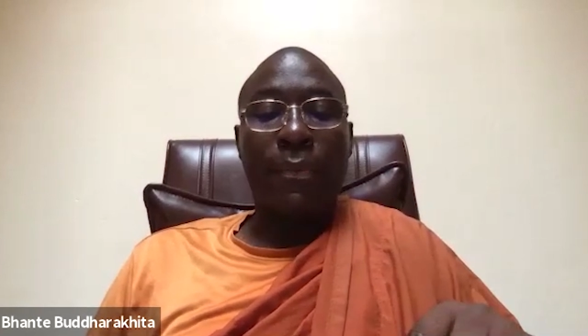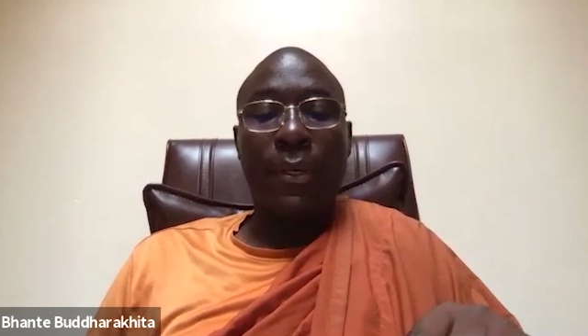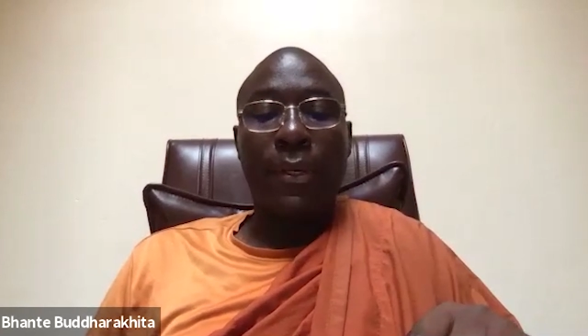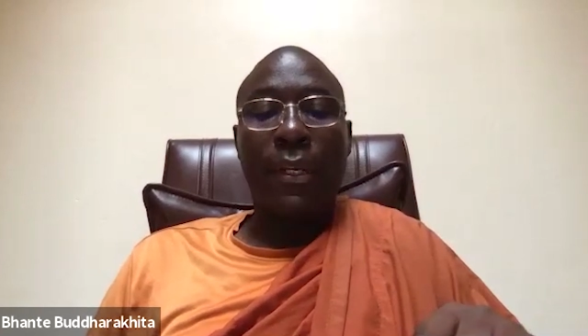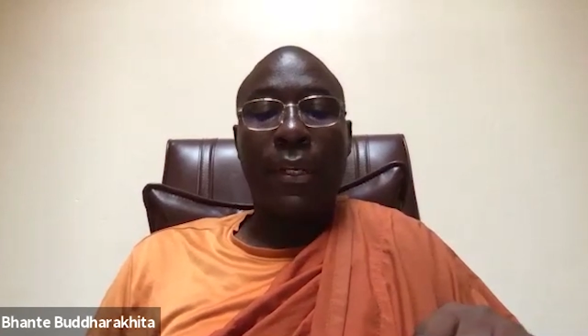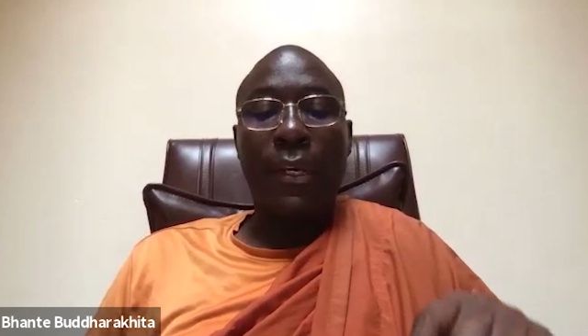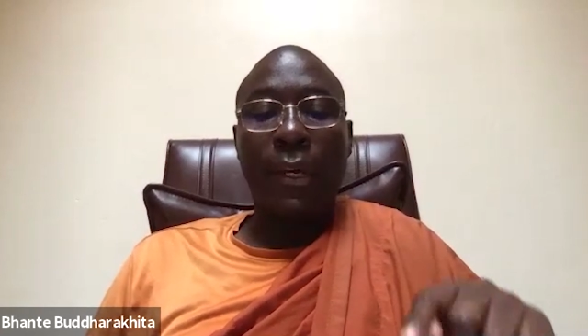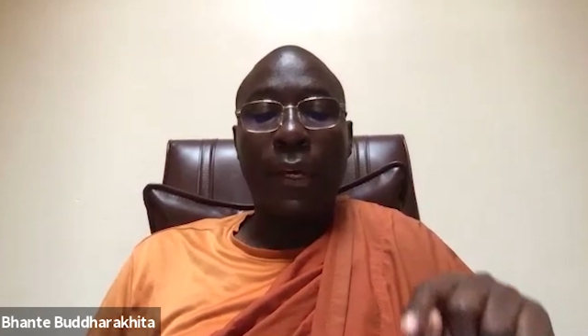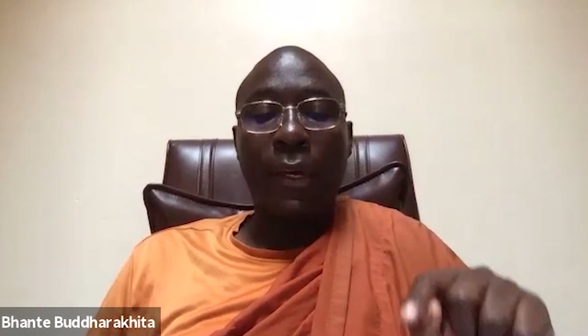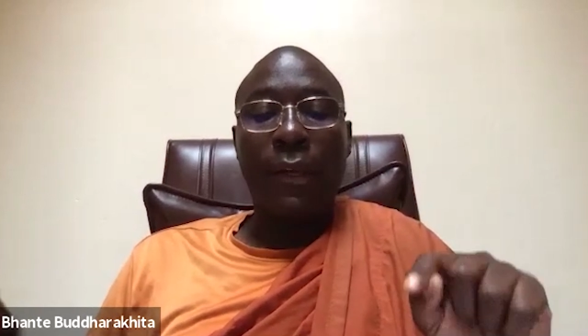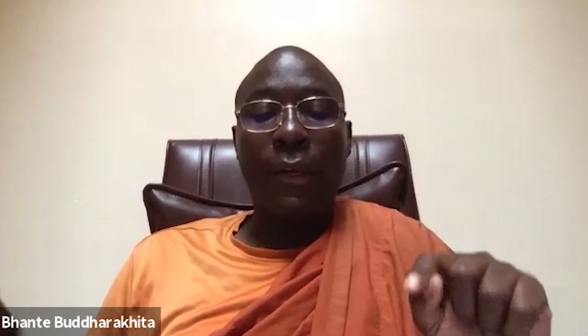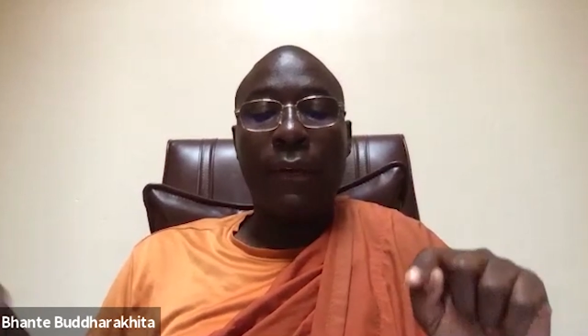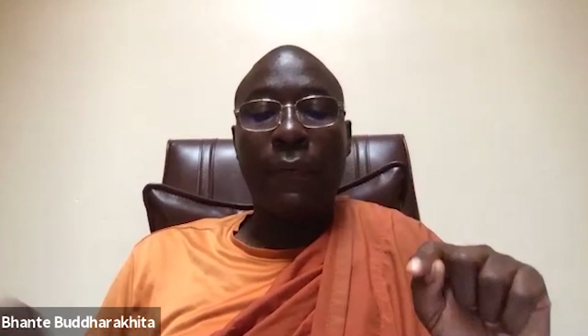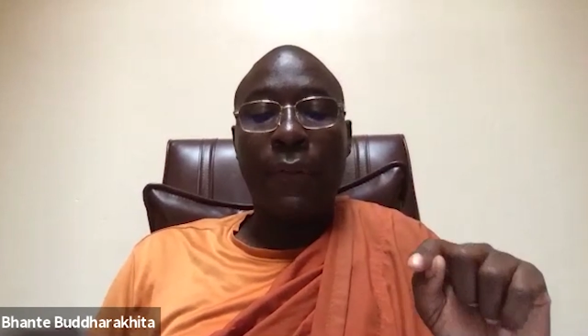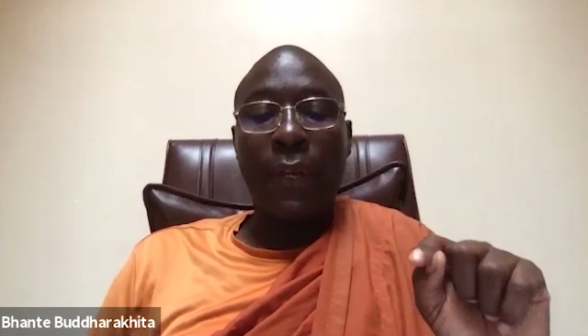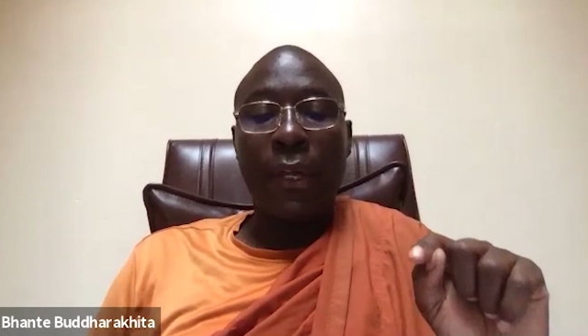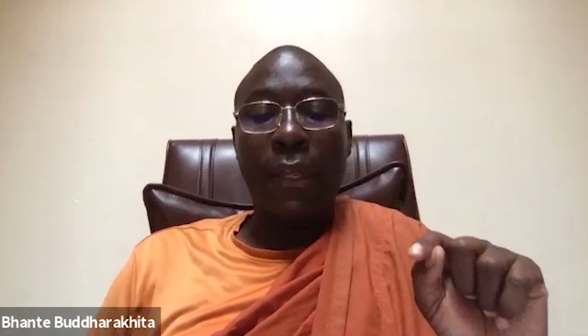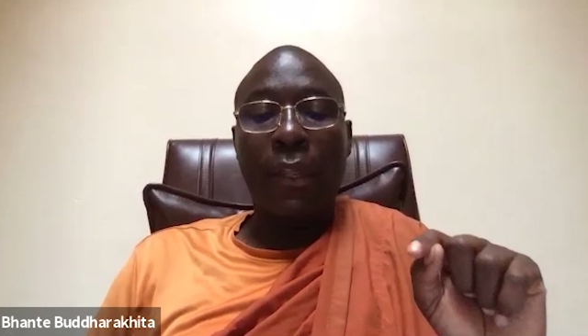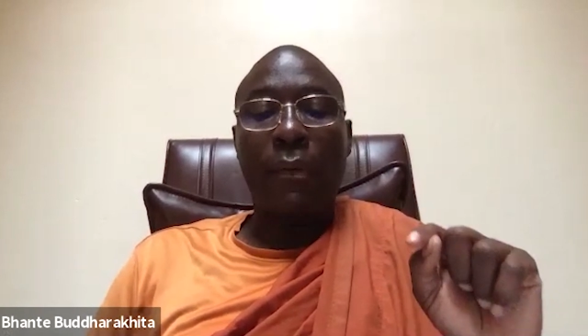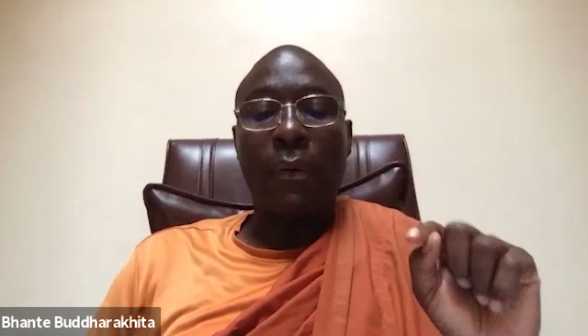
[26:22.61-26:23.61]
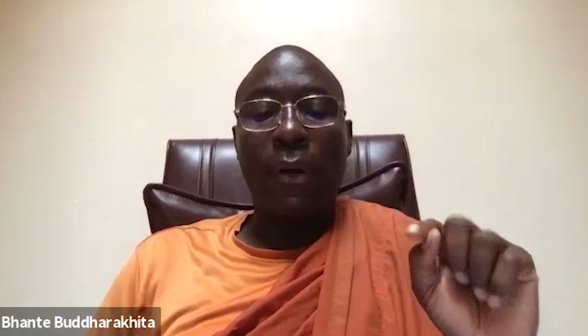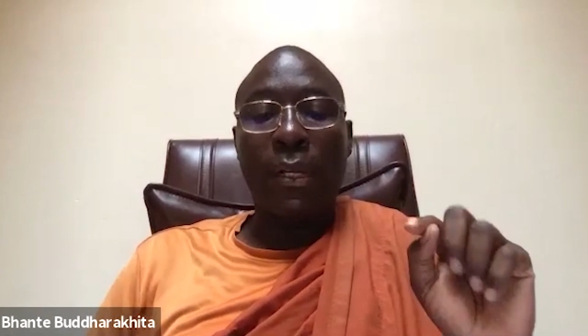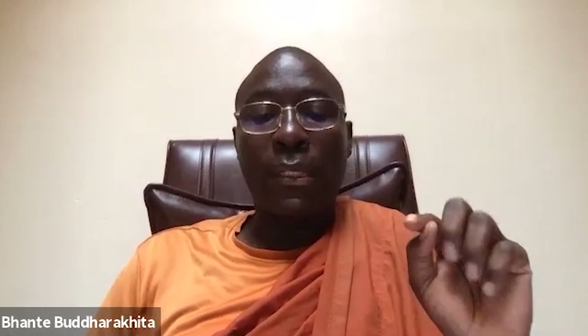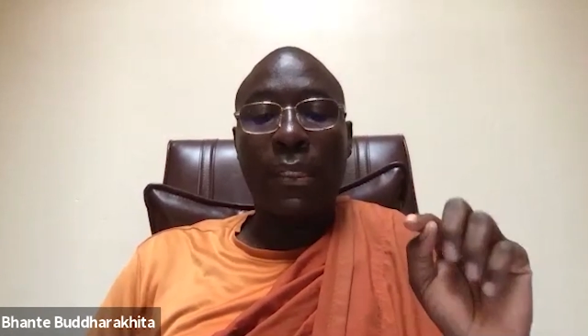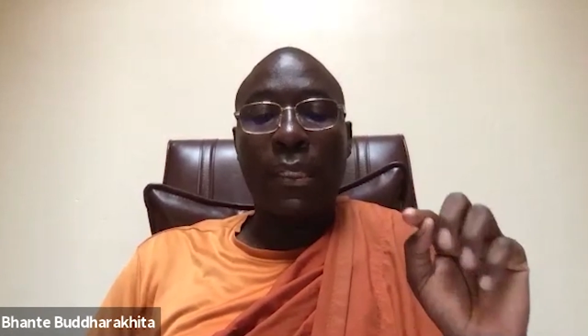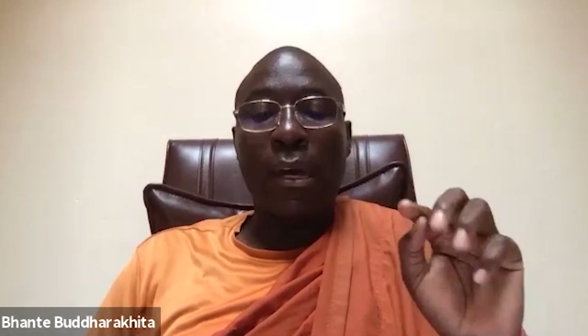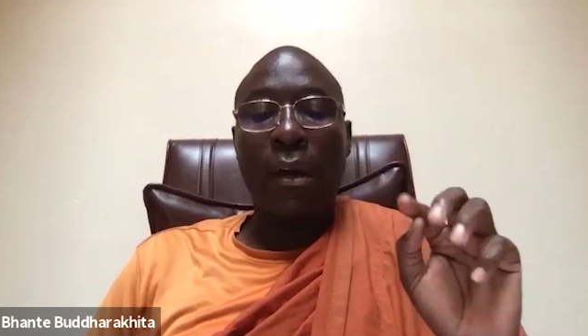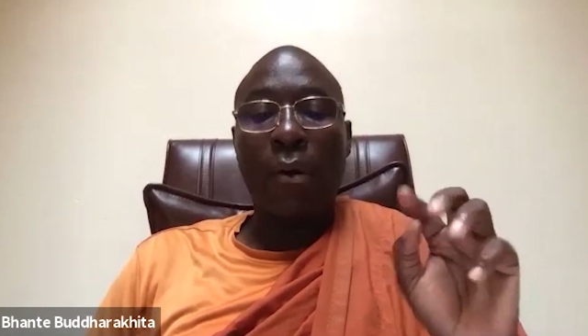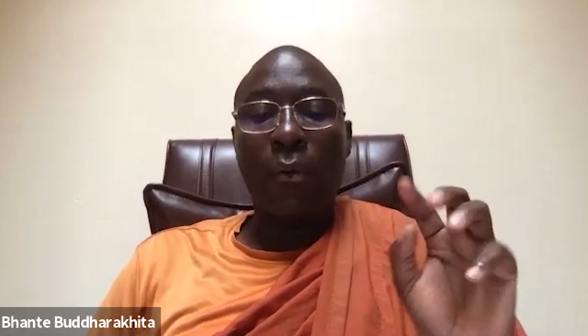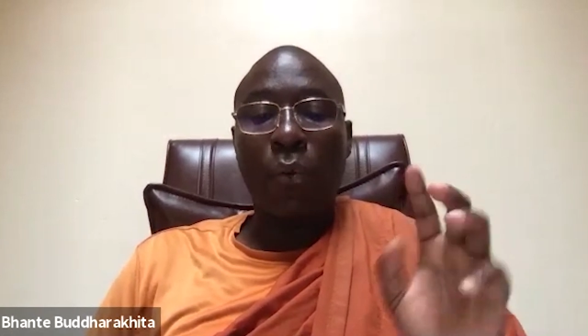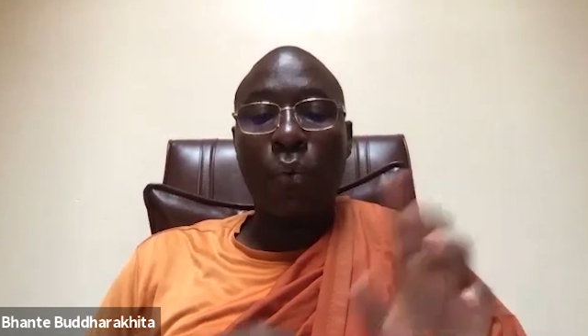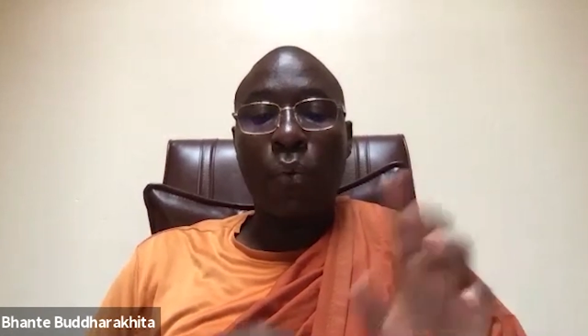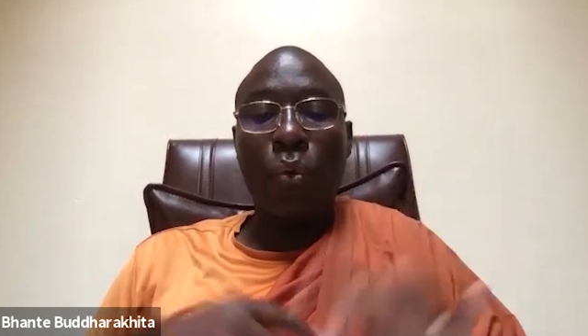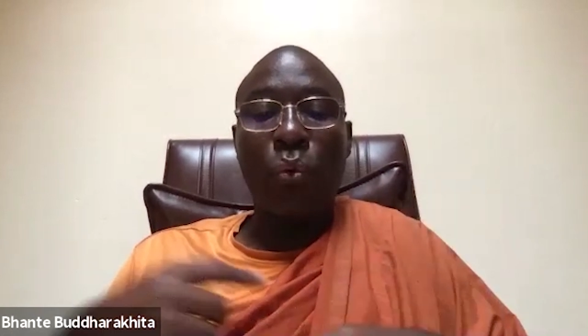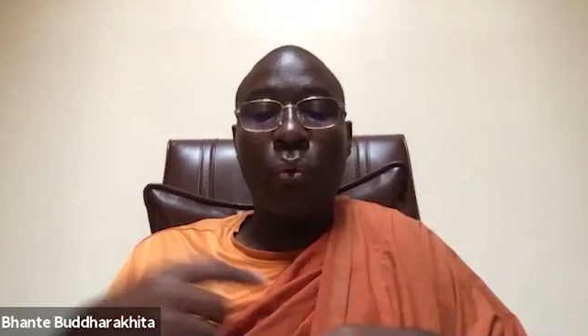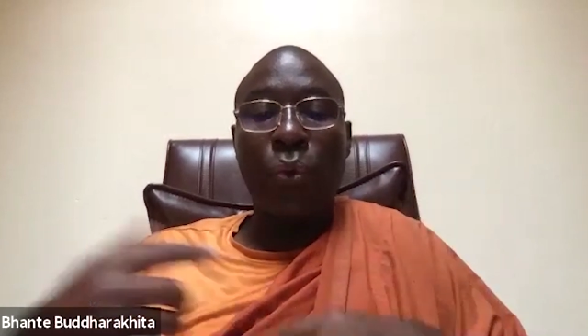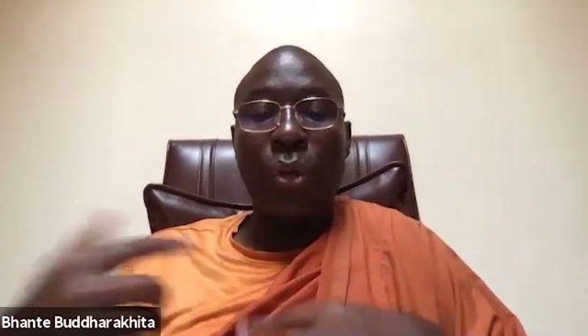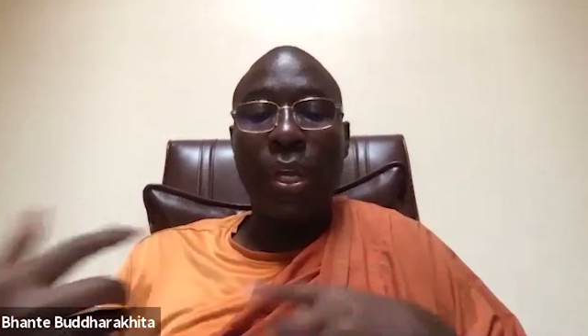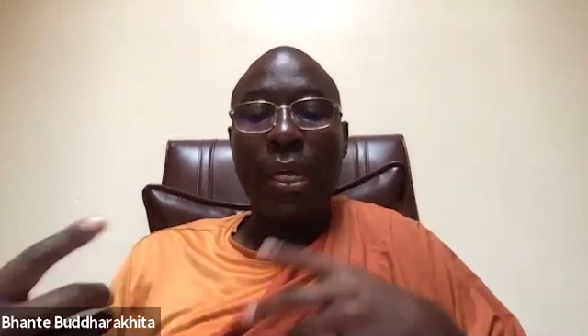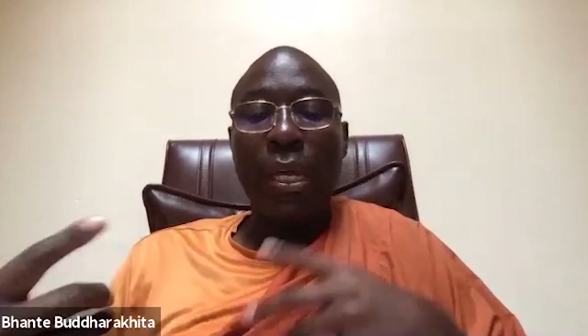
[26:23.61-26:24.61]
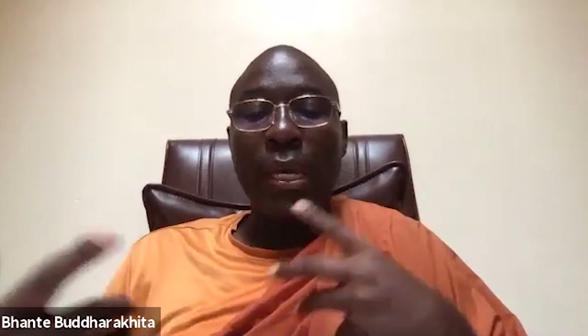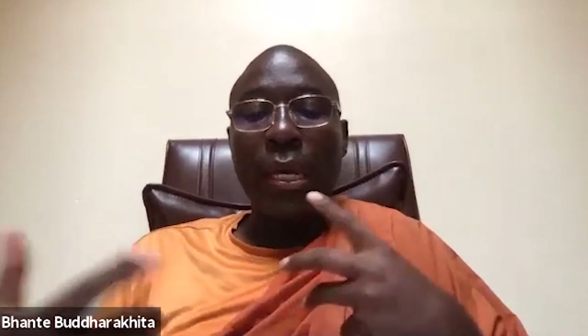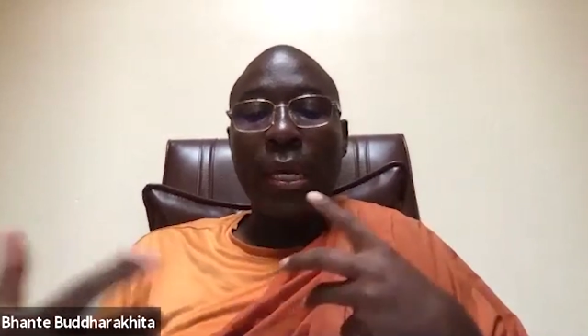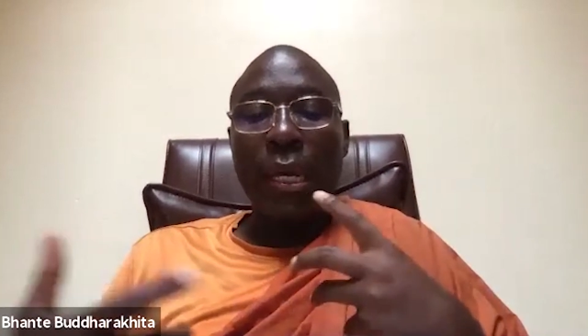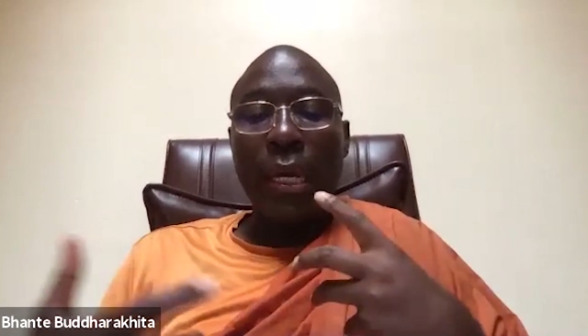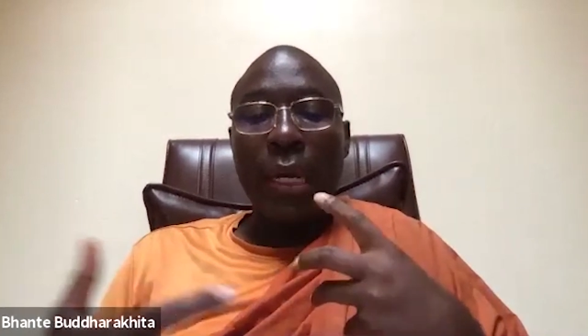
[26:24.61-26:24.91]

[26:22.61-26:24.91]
In other words, how do we